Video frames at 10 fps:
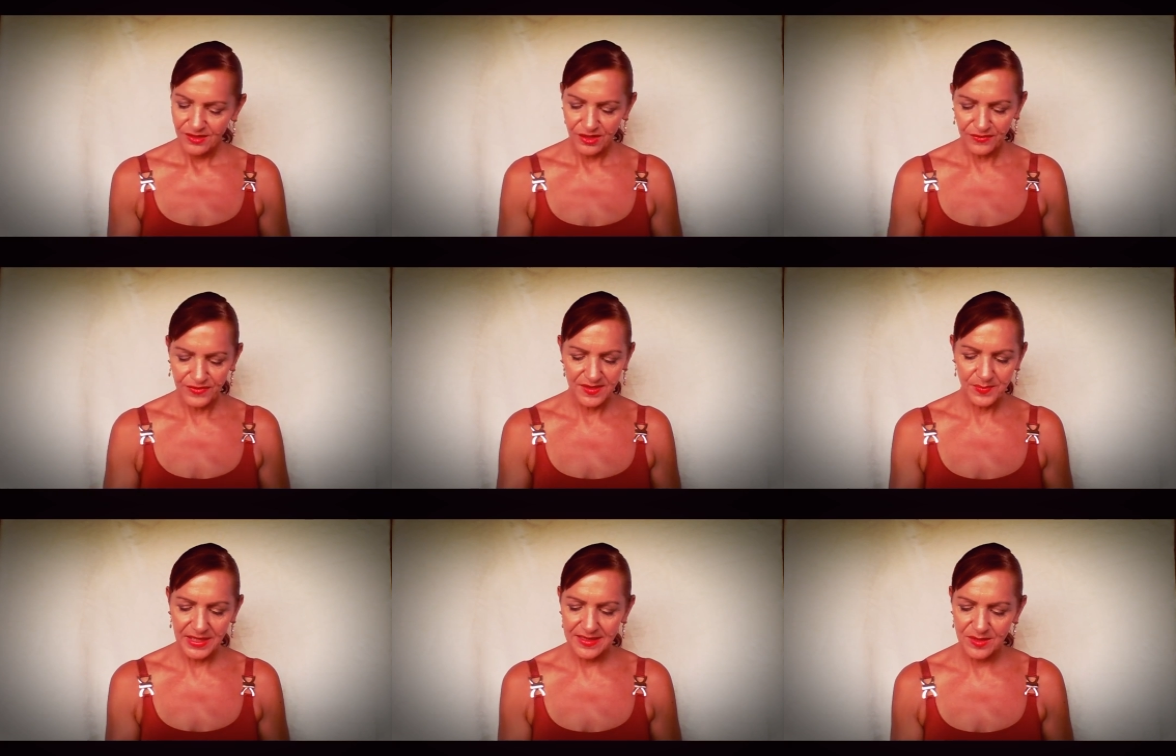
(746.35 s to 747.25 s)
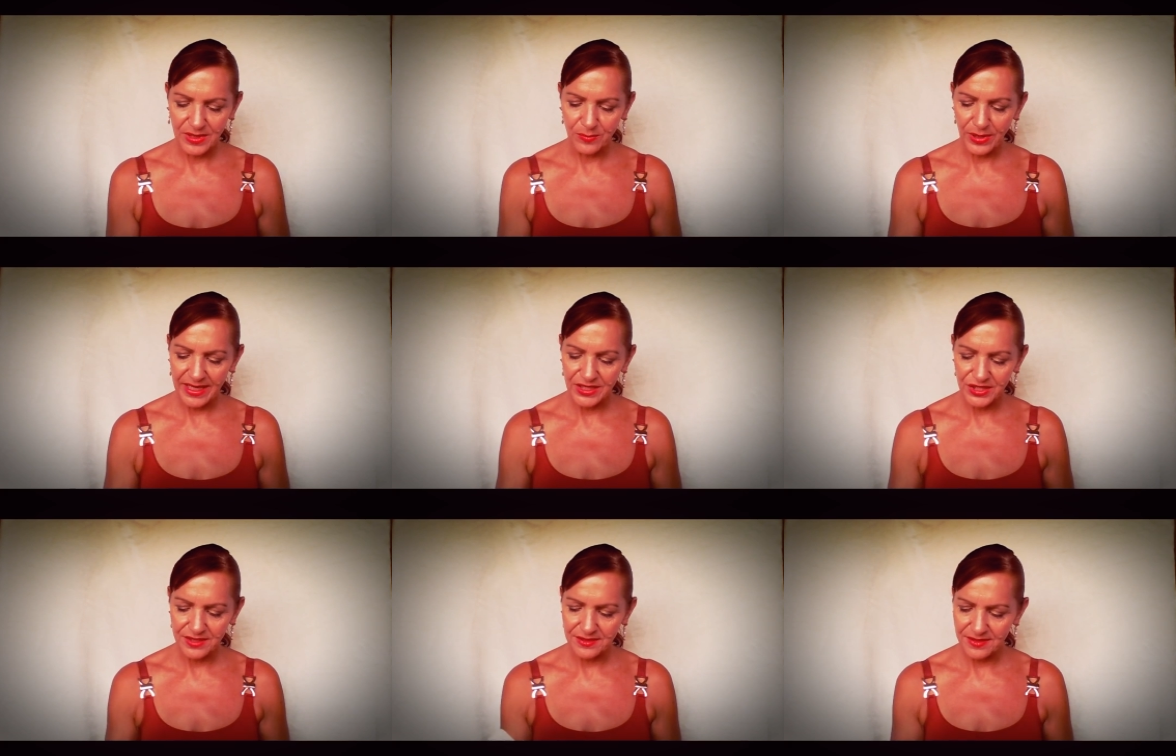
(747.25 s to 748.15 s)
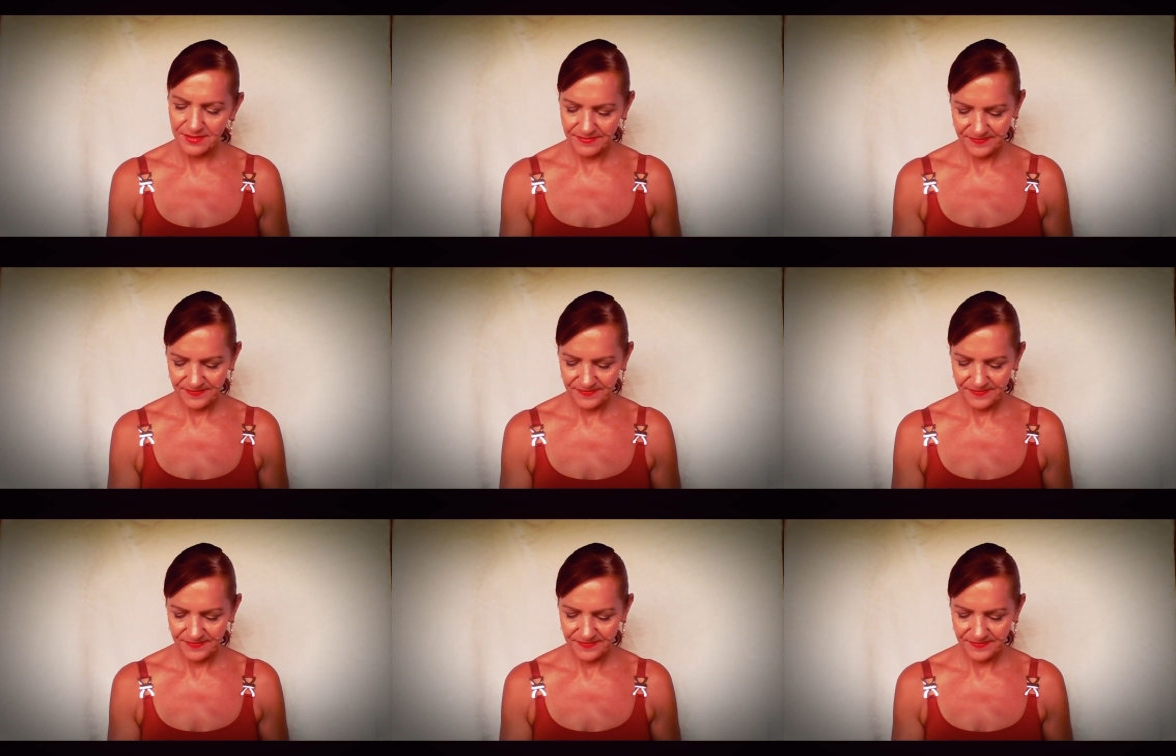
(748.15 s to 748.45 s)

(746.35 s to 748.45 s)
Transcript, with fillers: Often speaks to being patient.